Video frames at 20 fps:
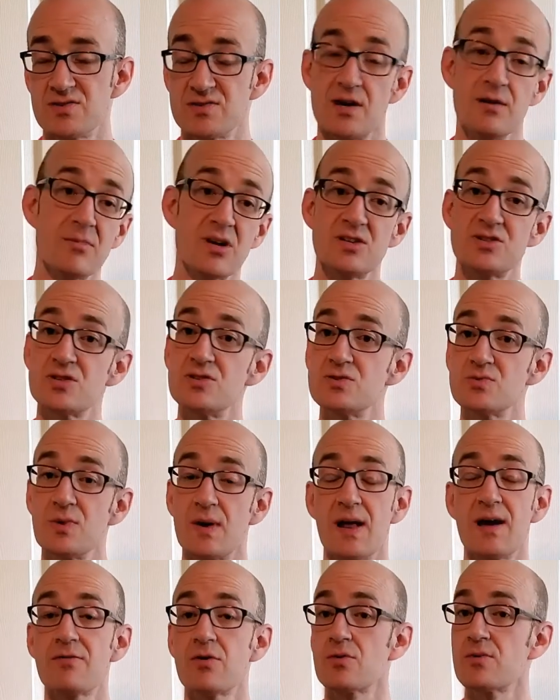Now I'm going to choose
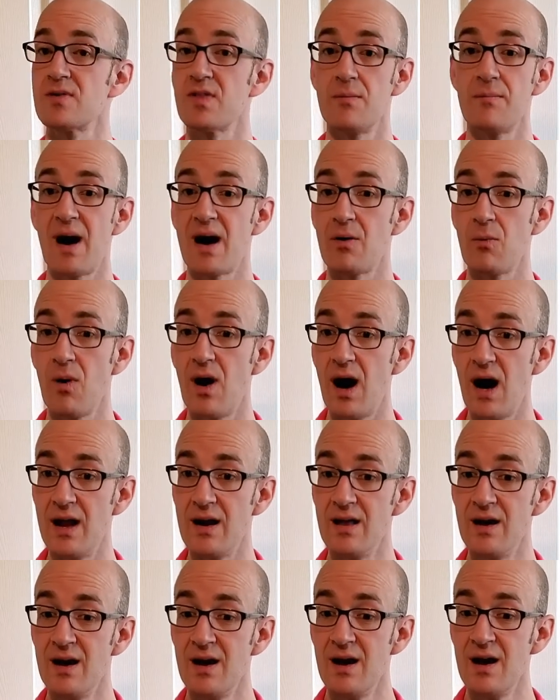whatever rhythm I want,
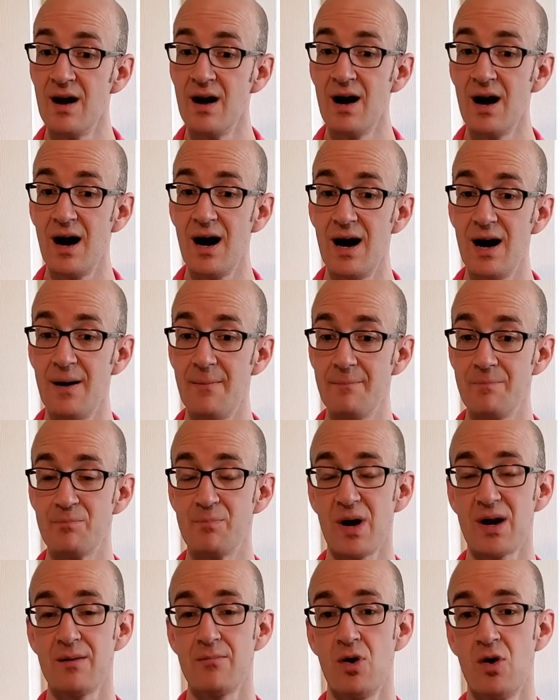
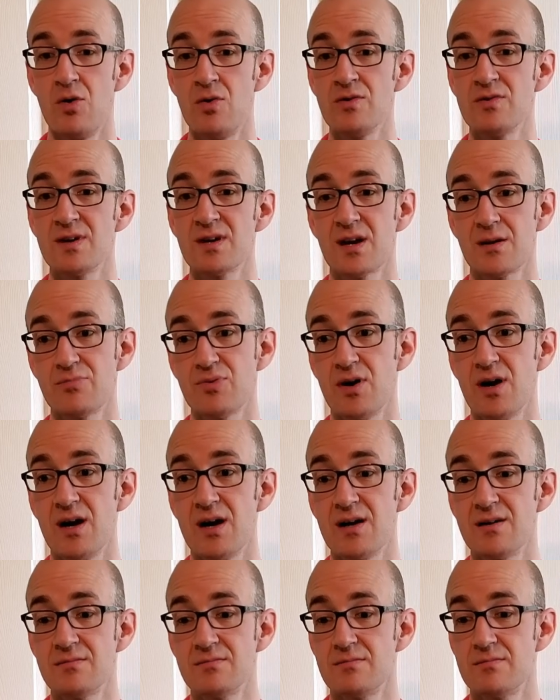but I'm only going to
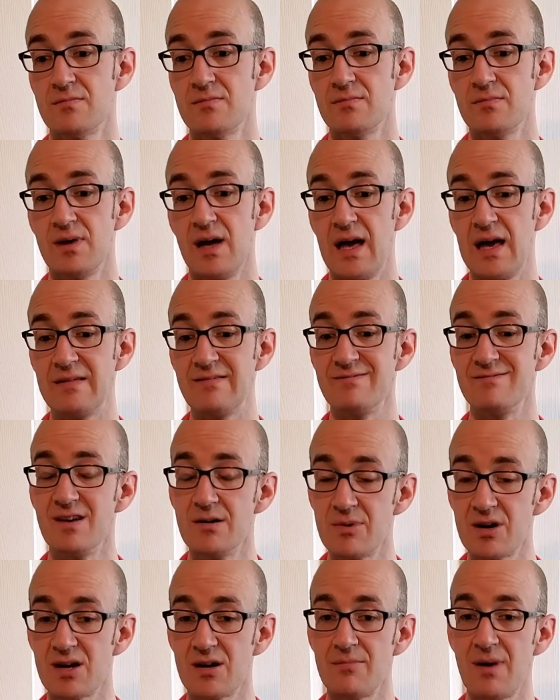play a
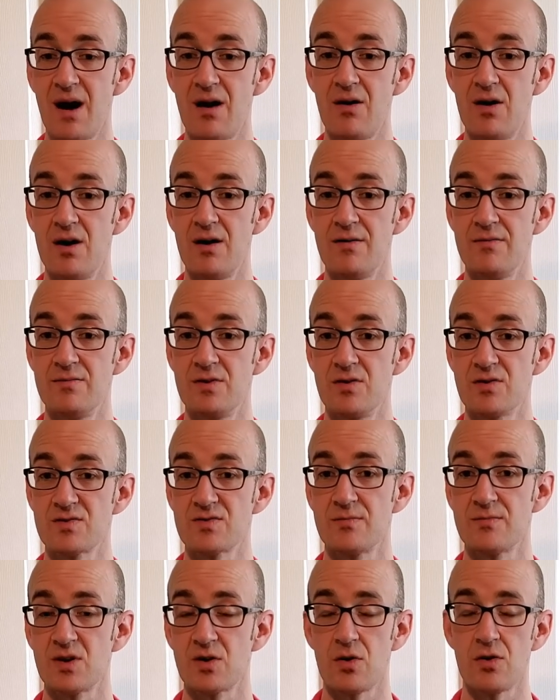limited amount of notes
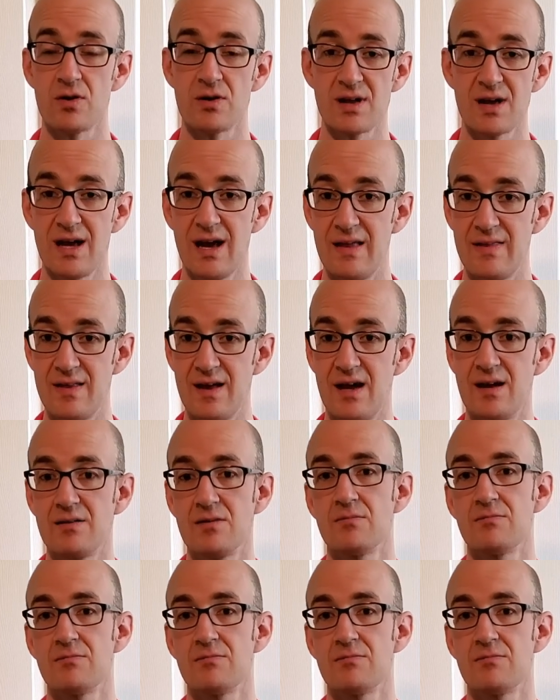from the chord and then